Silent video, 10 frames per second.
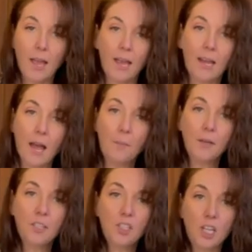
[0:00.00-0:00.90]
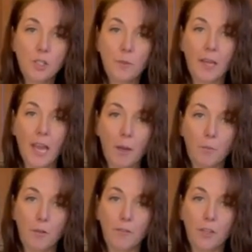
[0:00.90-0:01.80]
And I'm gonna change my
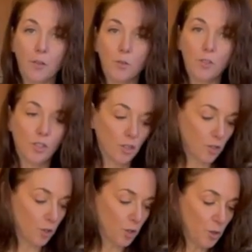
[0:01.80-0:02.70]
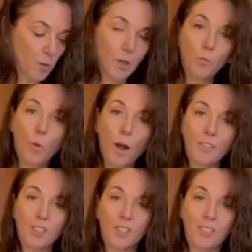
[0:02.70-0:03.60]
camera view just so you can
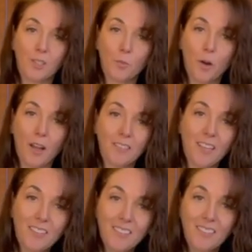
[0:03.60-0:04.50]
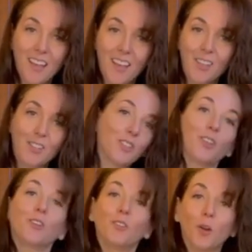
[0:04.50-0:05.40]
watch this process so
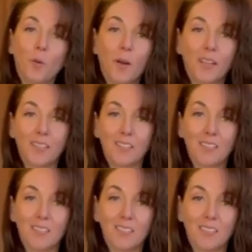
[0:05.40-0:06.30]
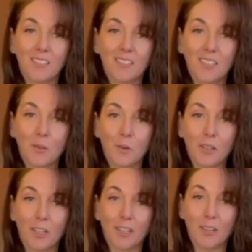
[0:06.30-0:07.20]
you know what consistency we're
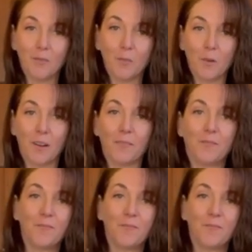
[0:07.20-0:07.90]
looking for.